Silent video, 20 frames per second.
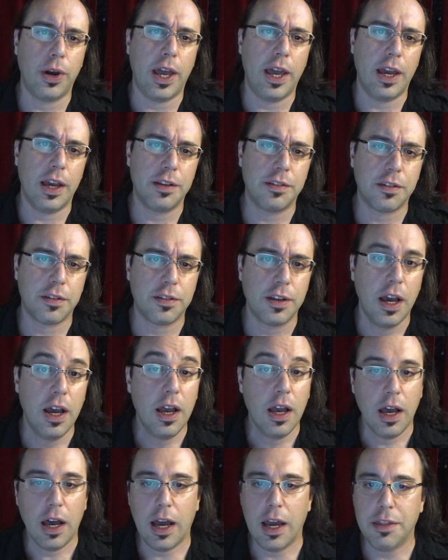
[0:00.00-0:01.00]
asks,
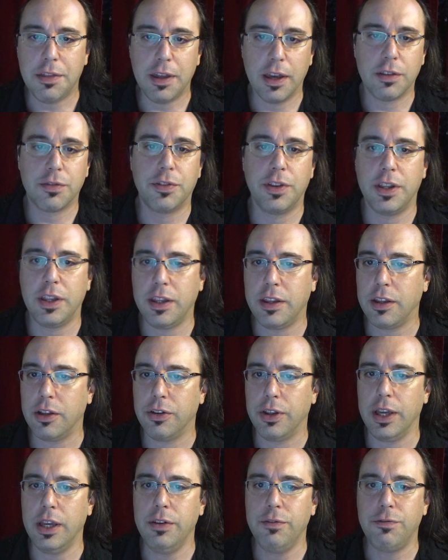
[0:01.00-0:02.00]
hi, thanks for the
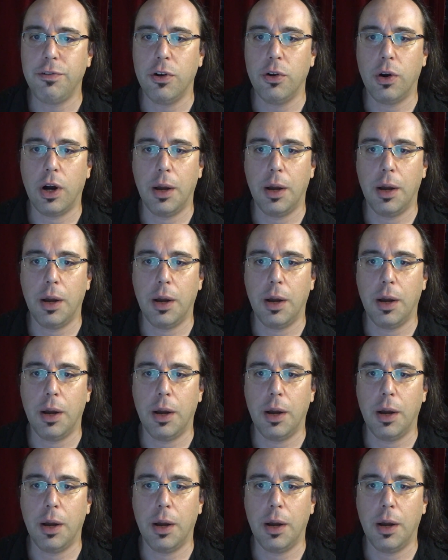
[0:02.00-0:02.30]
detailed info.